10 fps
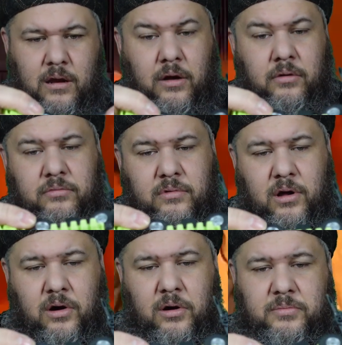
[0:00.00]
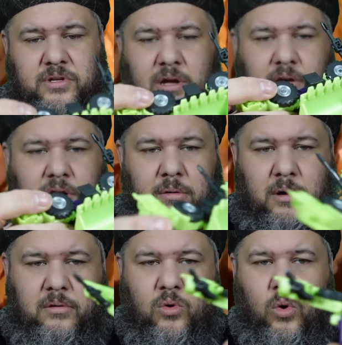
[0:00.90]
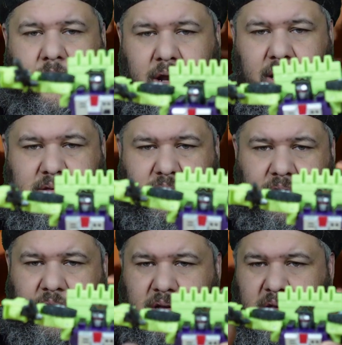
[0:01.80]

the arms can come up quite nicely.